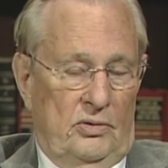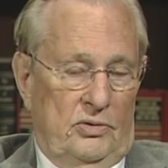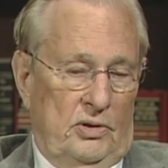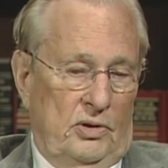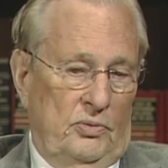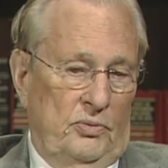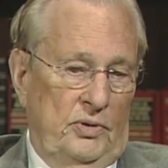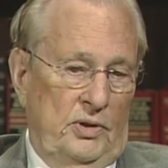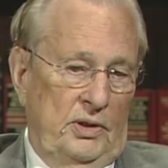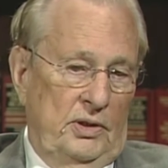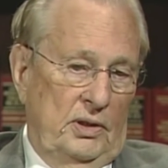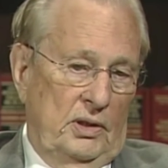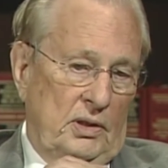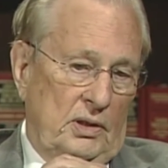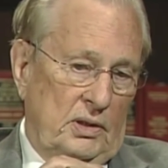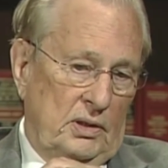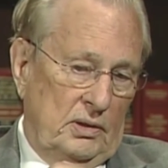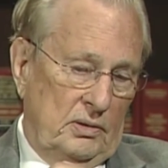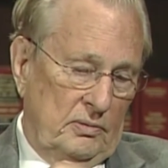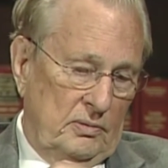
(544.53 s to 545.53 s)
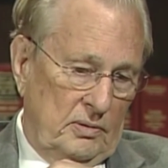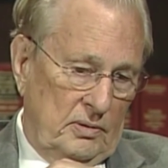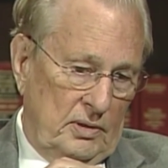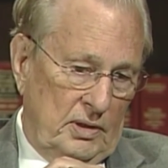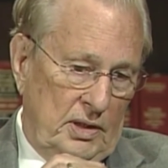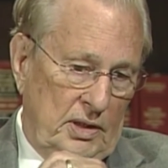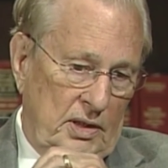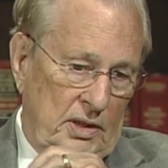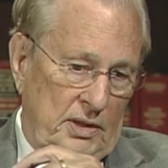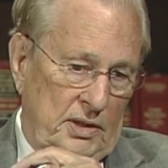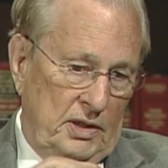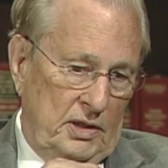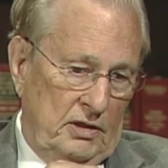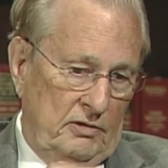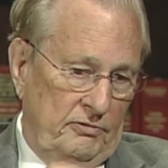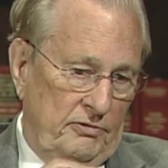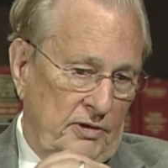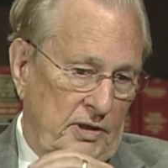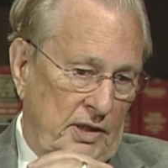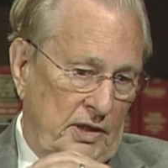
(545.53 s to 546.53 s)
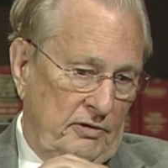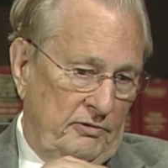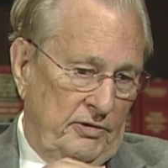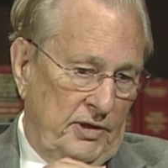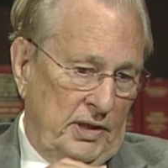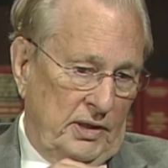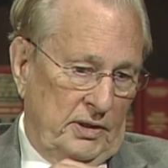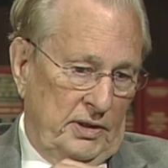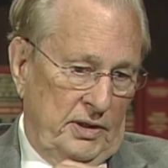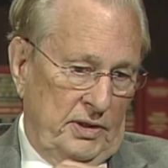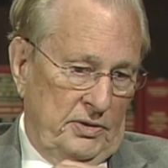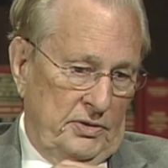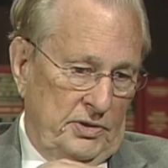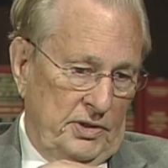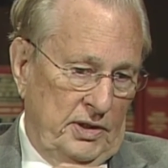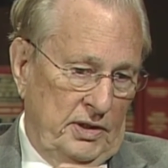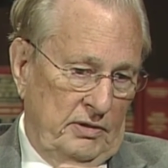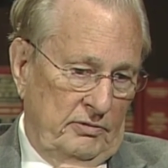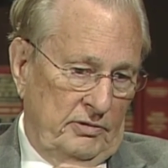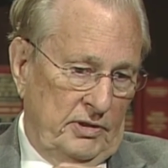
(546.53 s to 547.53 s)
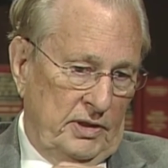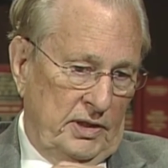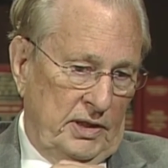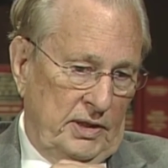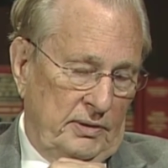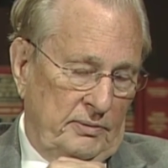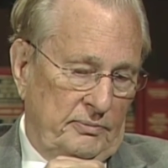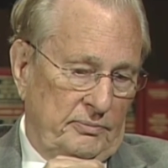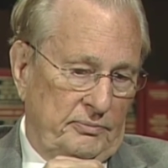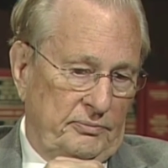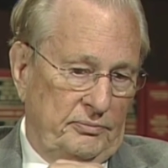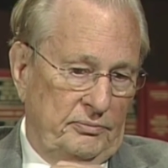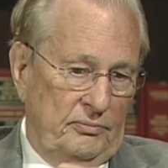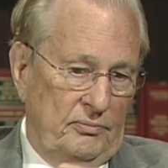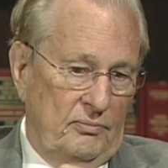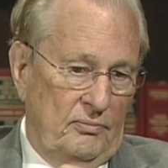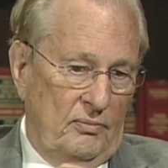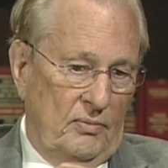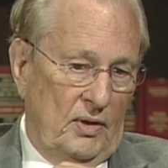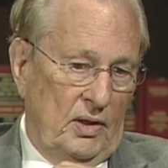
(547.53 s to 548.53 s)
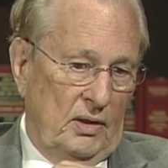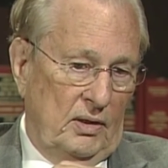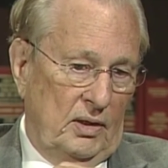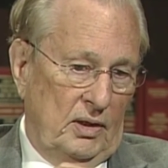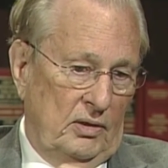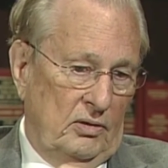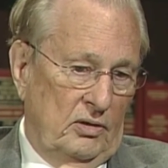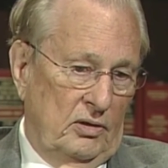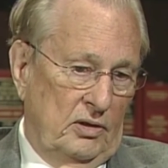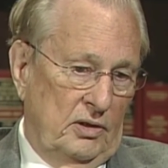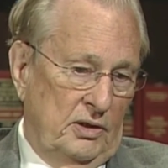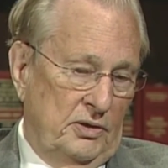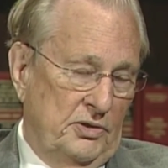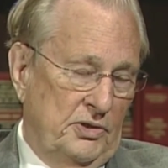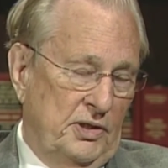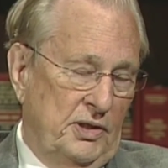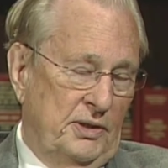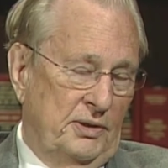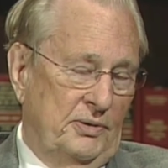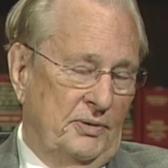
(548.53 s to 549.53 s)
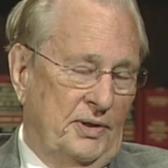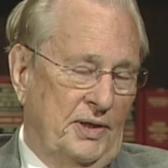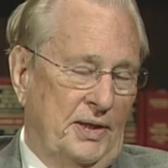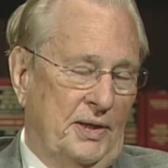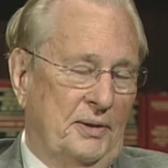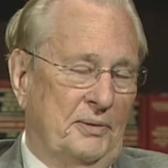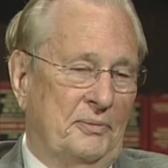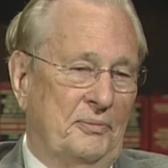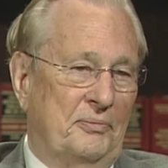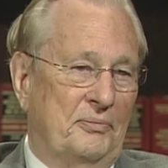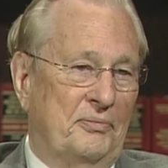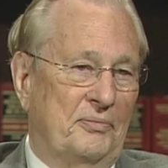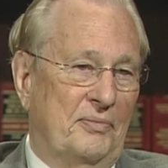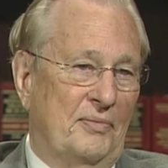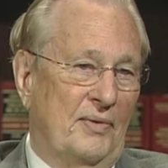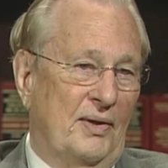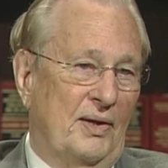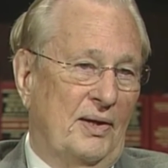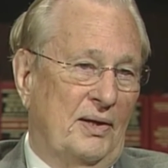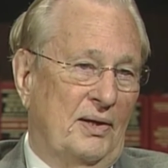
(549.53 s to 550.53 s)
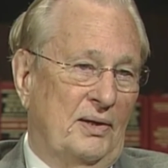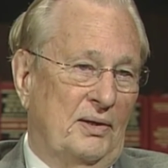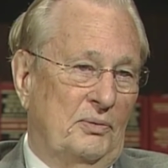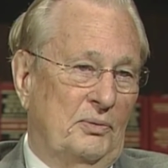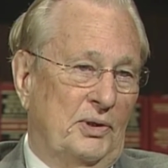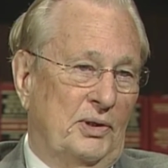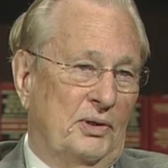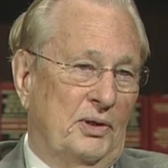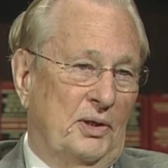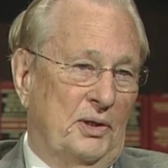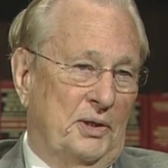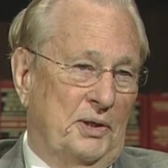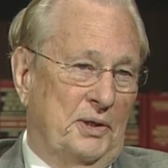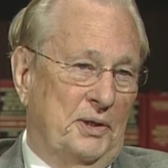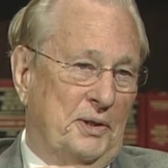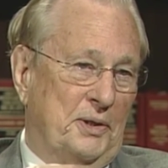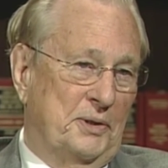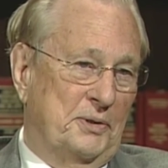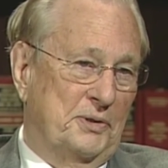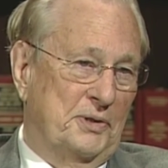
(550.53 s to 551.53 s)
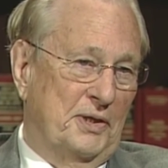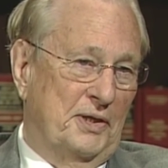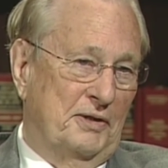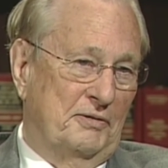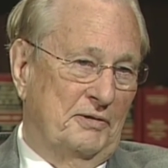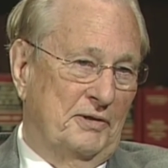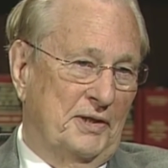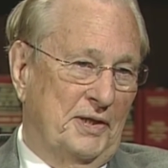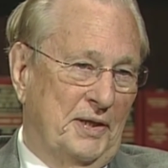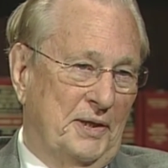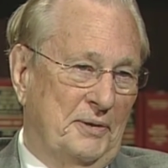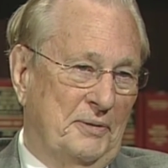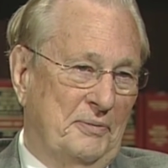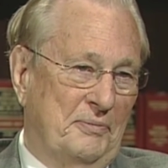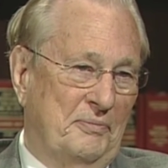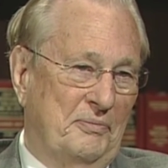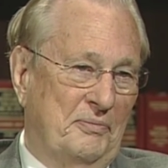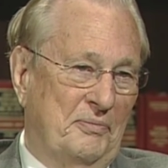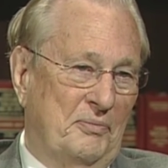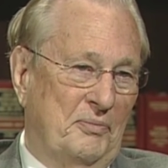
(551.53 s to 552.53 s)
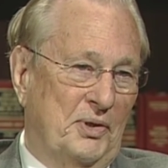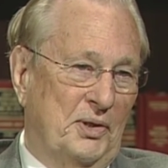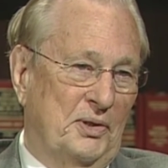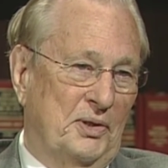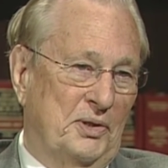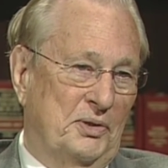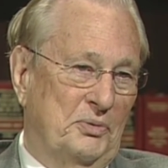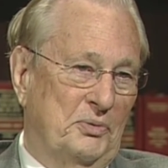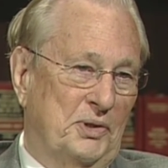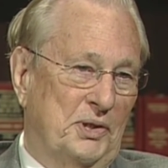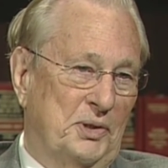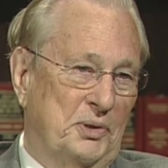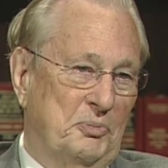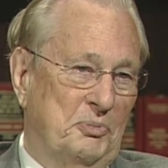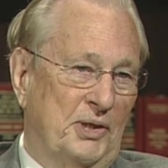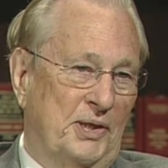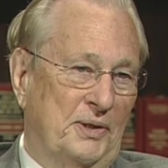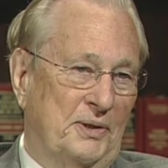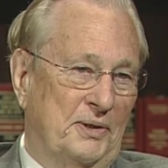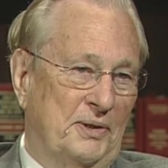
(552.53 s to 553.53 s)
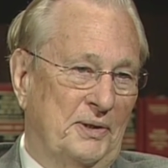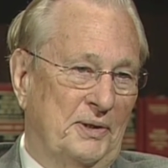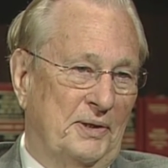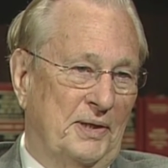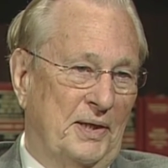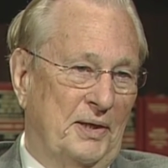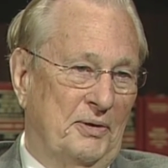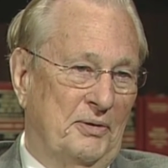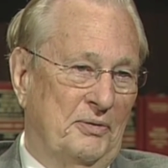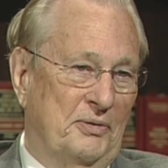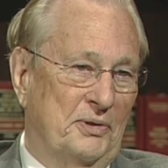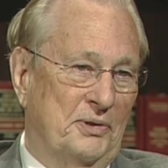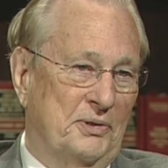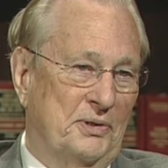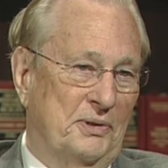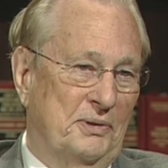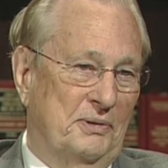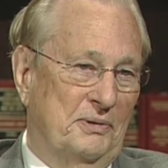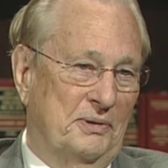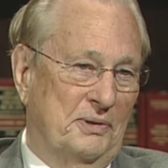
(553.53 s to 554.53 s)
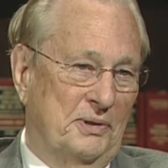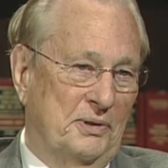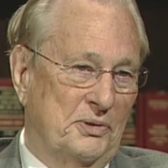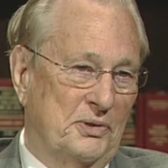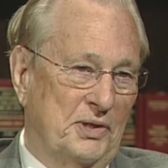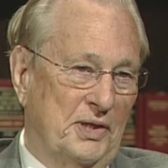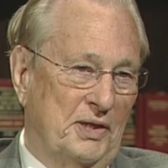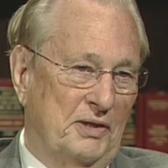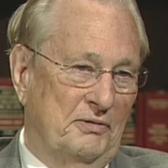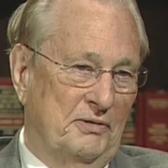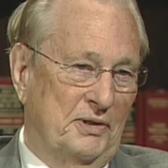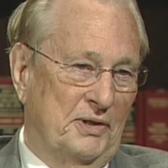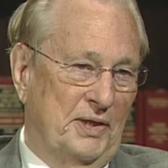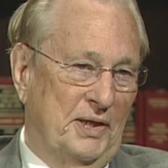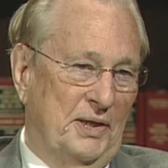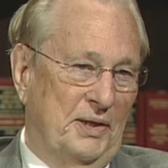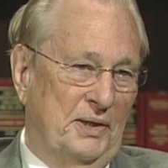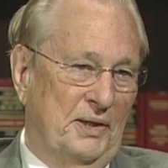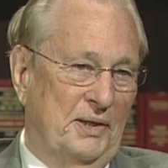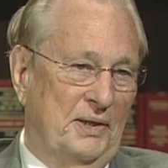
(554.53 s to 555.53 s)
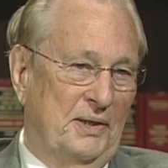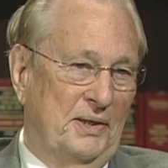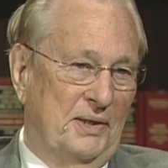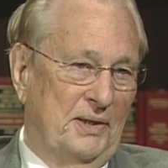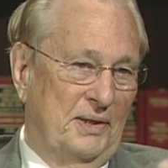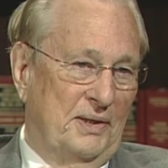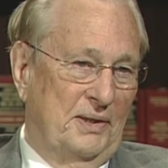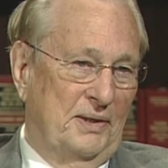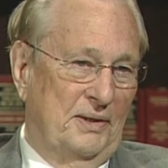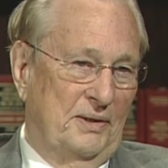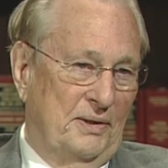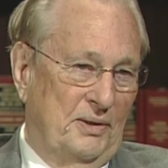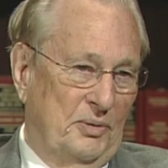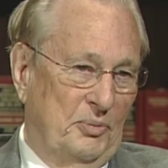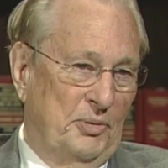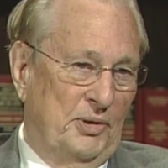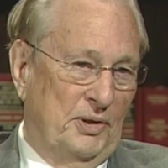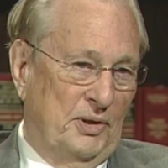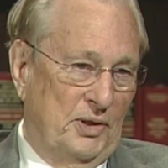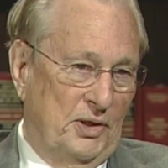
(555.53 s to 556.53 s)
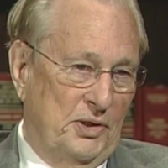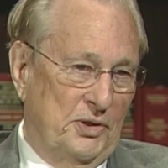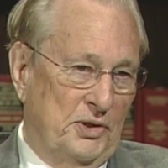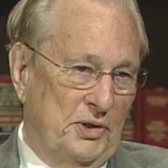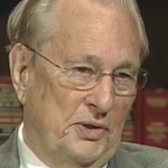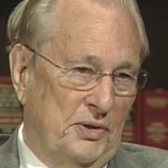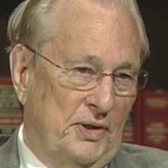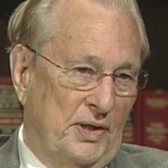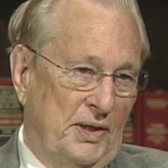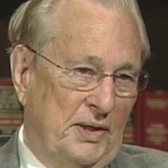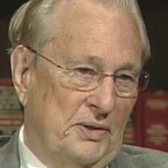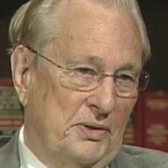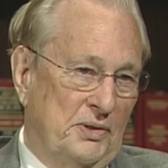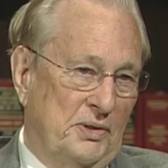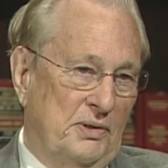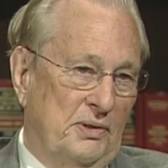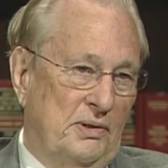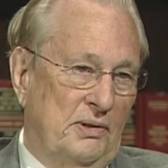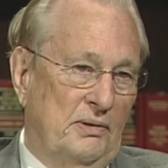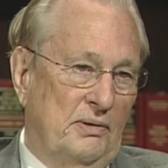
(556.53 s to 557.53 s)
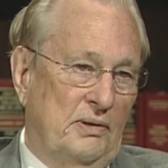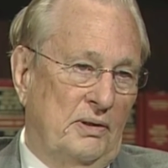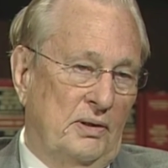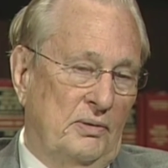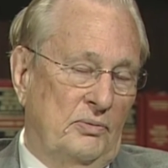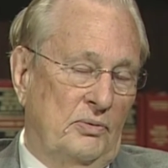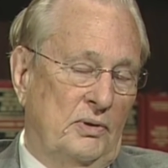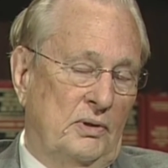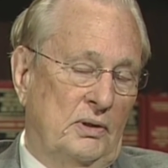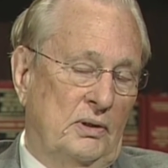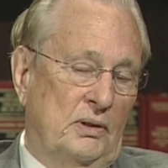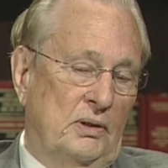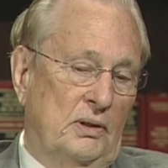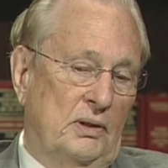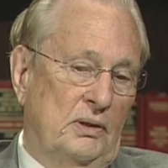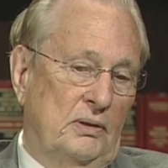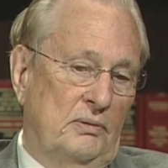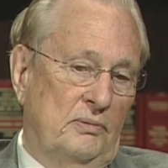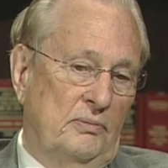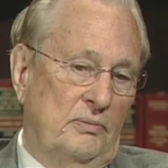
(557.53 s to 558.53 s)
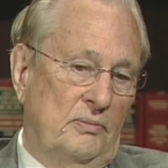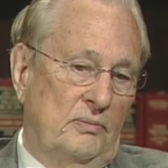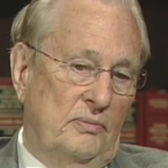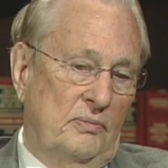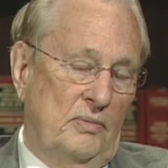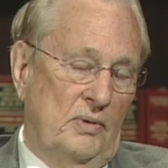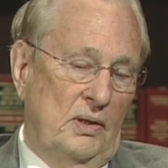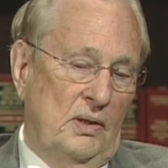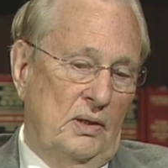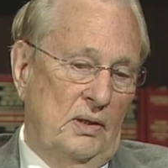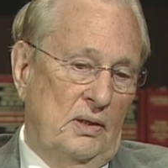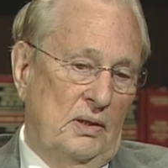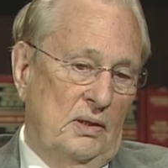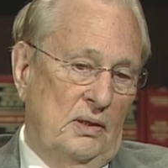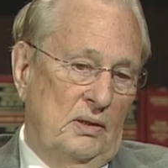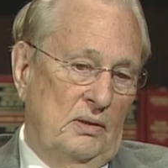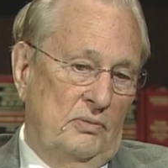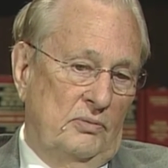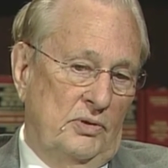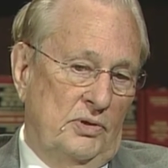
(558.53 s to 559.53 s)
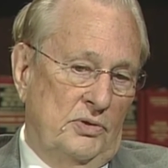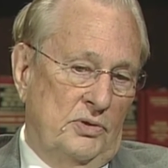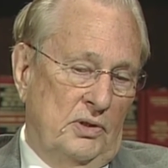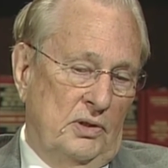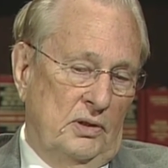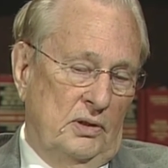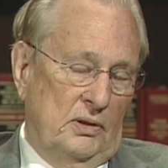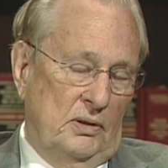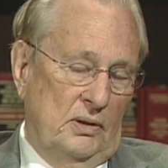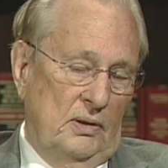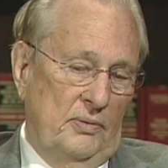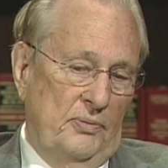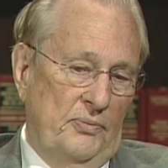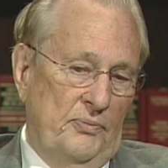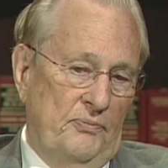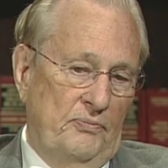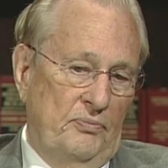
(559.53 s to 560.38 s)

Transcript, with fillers: So we, uh, they identified a faculty incentive grant. They call it a seed grant. We call it an incentive grant because we expect that out of this incentive grant, there'll be larger grants that will uh, result.